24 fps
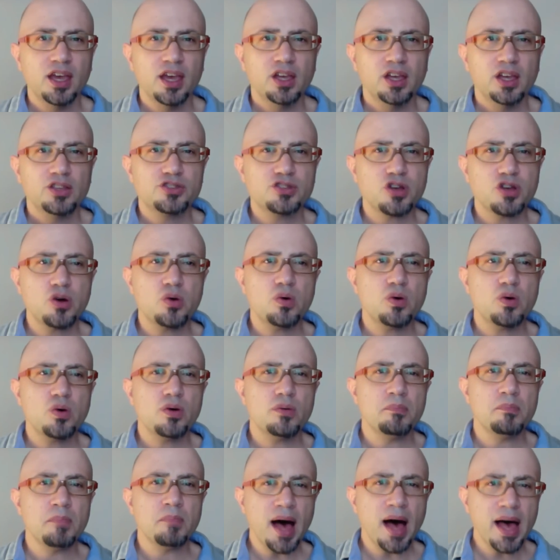So
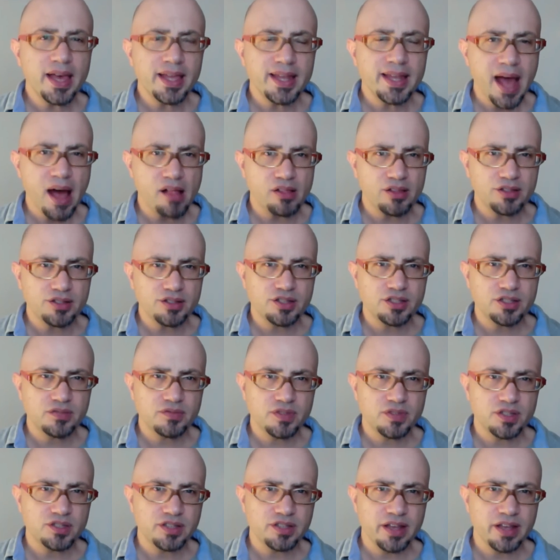my analysis of
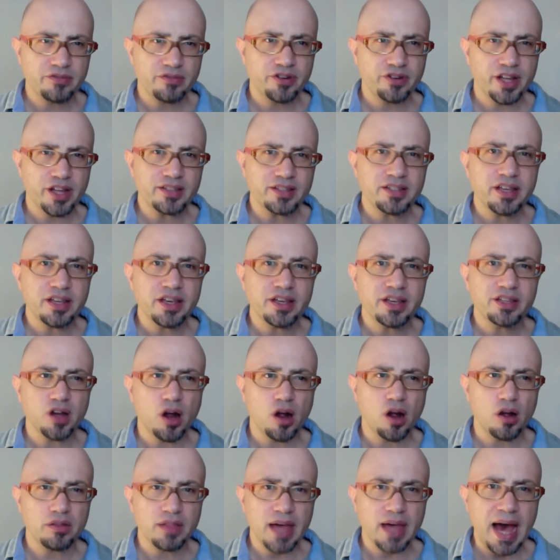the Stanford essays
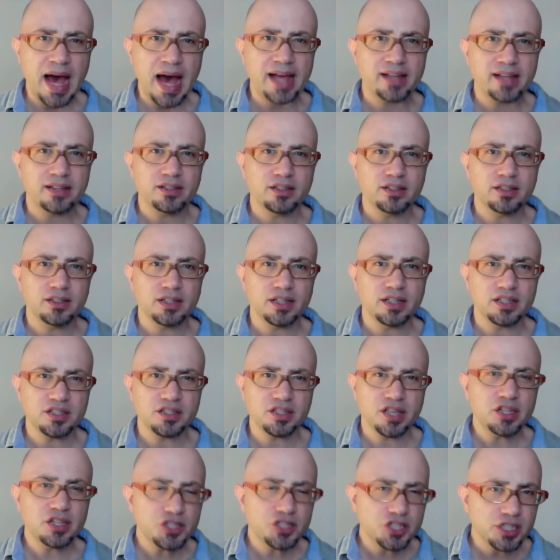are that
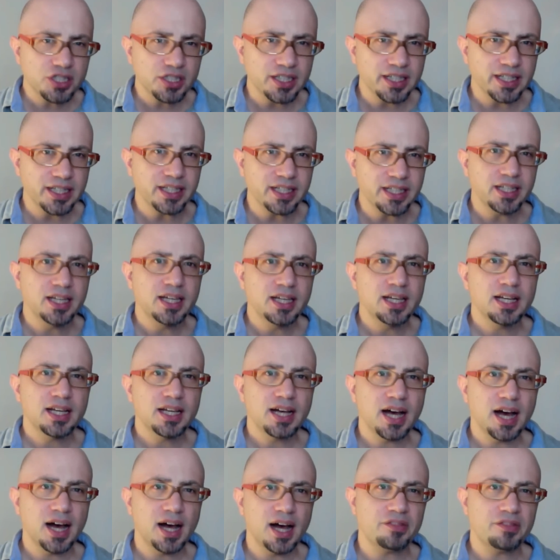essentially
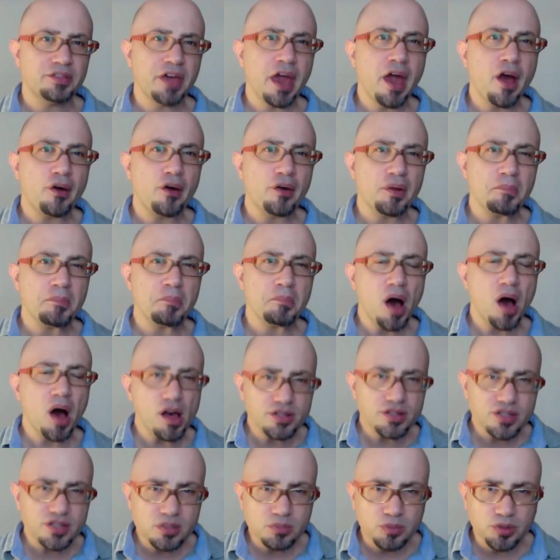they are
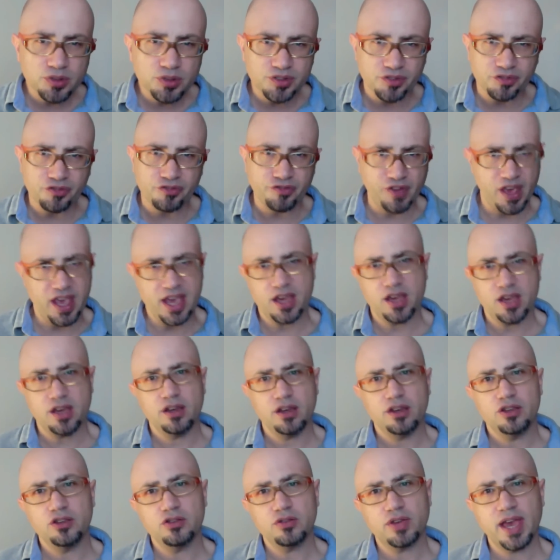impossible to fake.
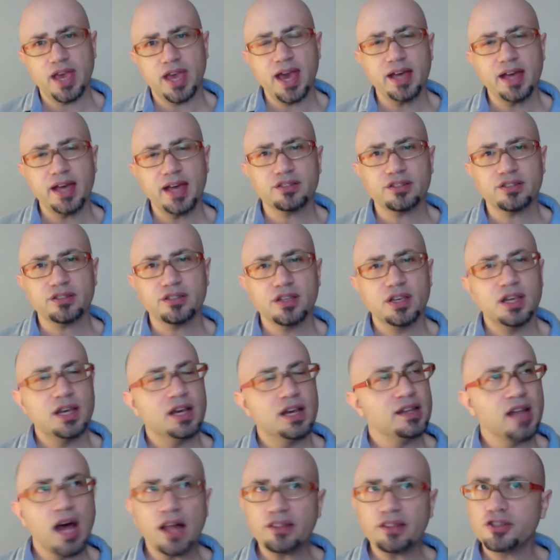You can't,
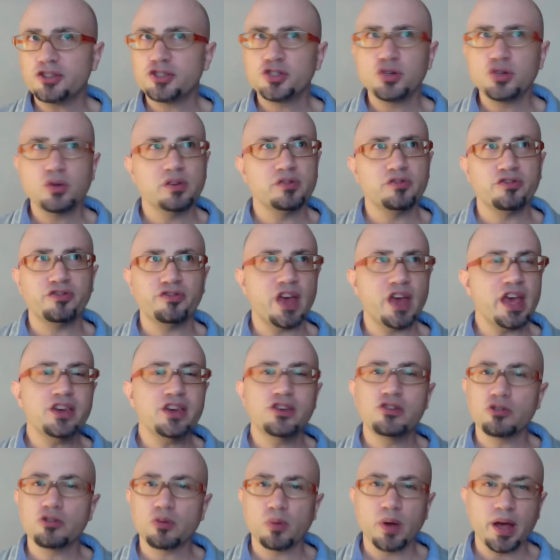not that you could fake
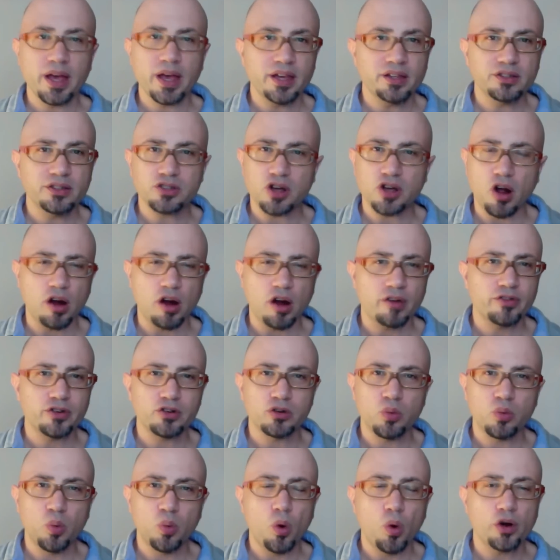your way into Harvard
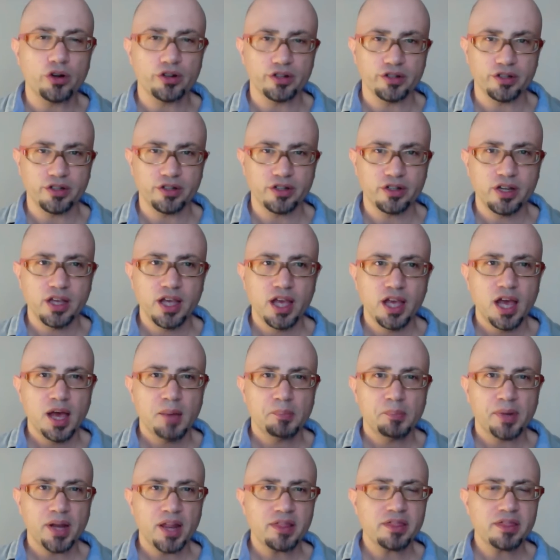or Wharton,
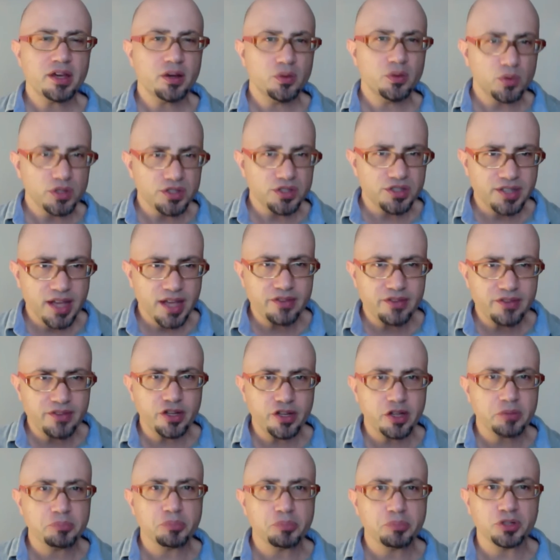but I think with Stanford
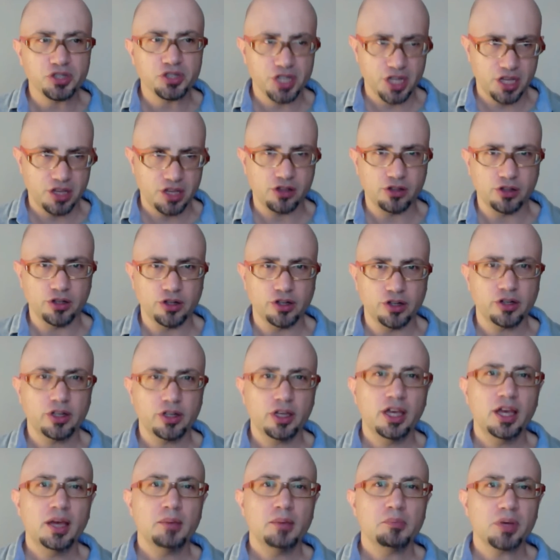in particular,
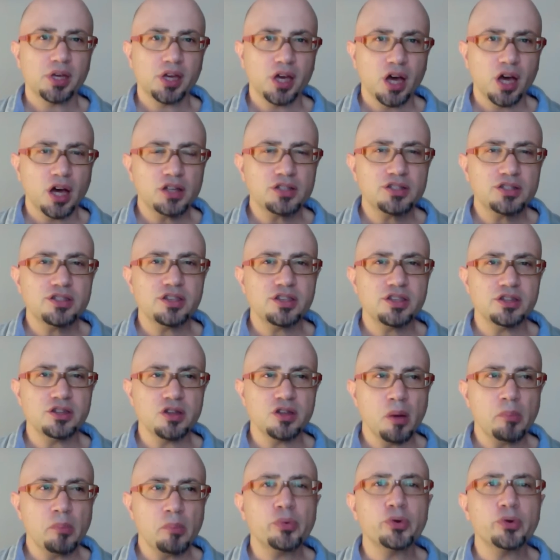because the
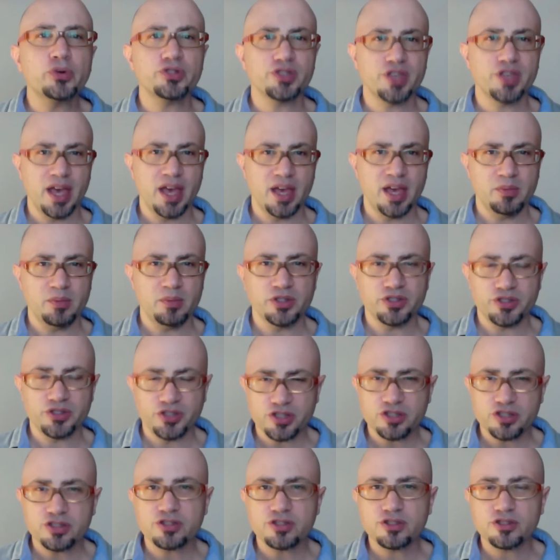numbers game is
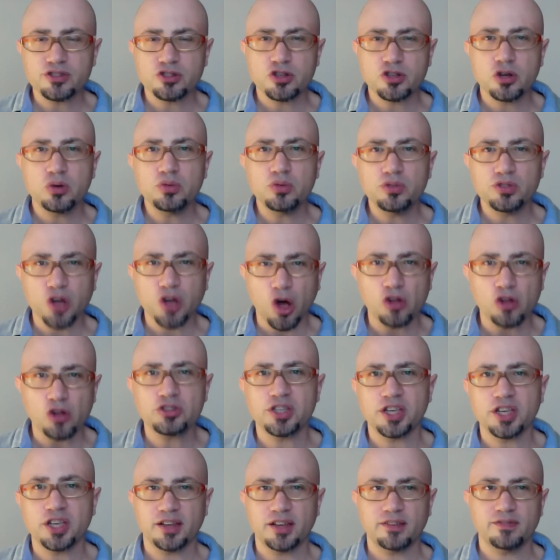just so
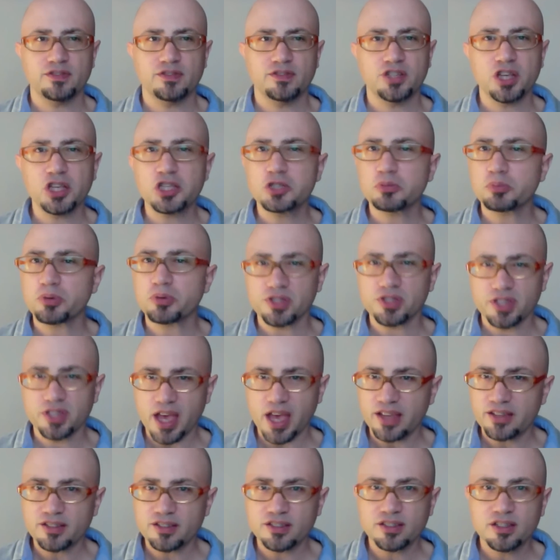daunting,
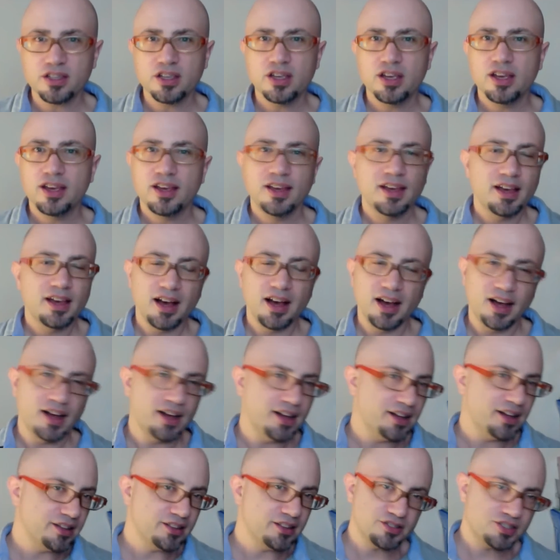6%,
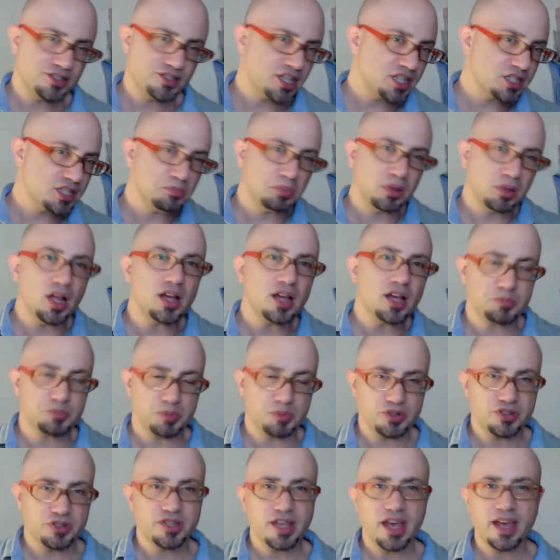
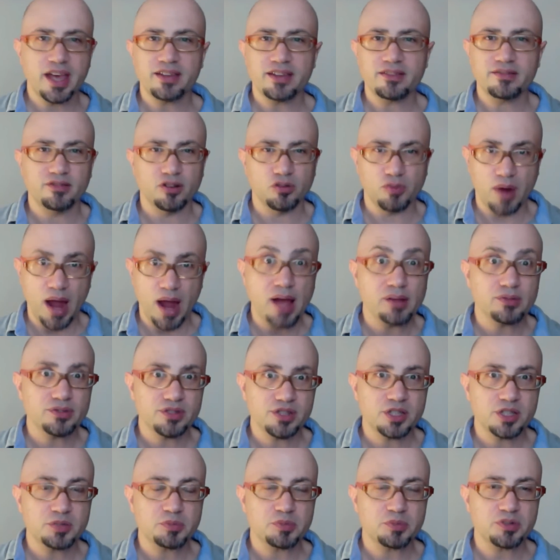6+%, around
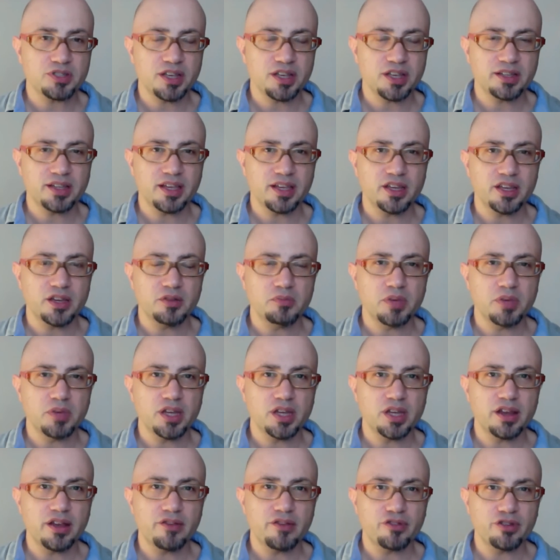6% get
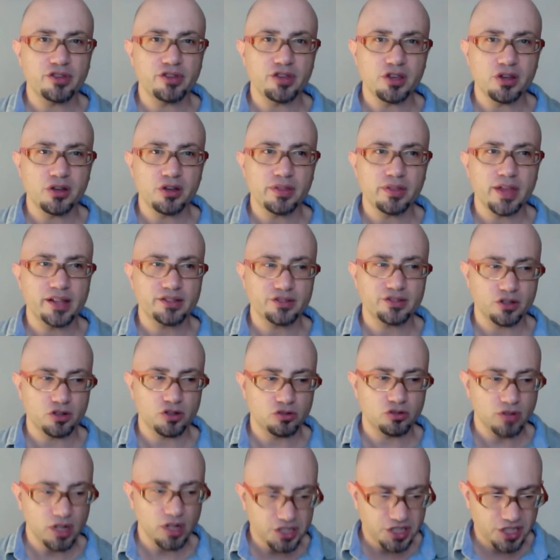admitted every year, that's a
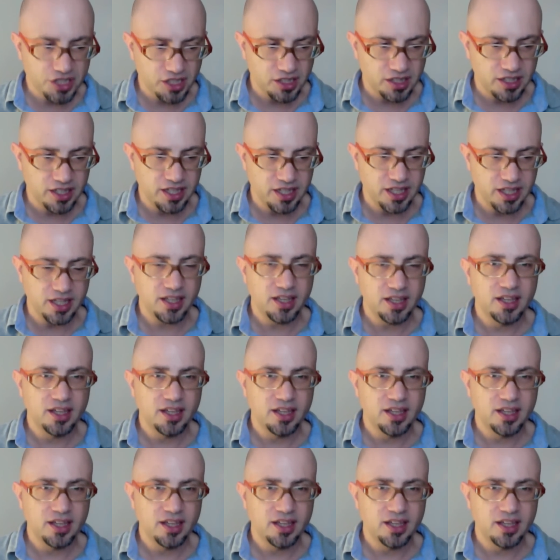crushingly